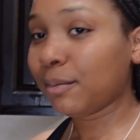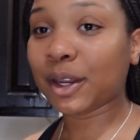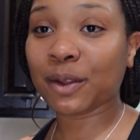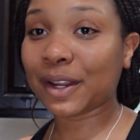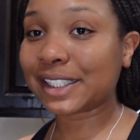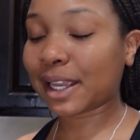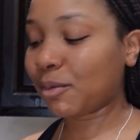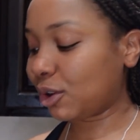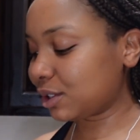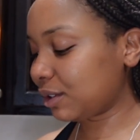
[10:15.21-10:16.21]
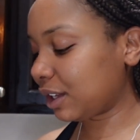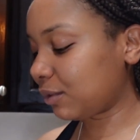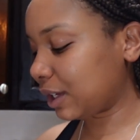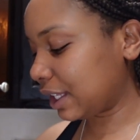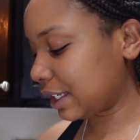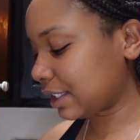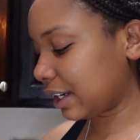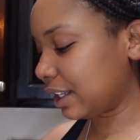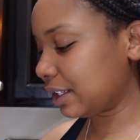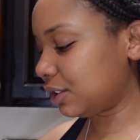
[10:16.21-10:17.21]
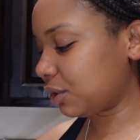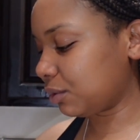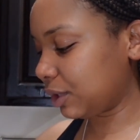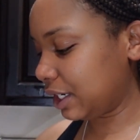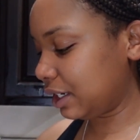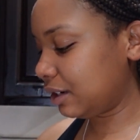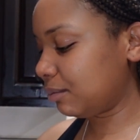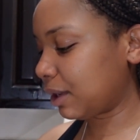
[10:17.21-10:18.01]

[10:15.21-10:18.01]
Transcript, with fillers: But anyways, I'm also like really excited to read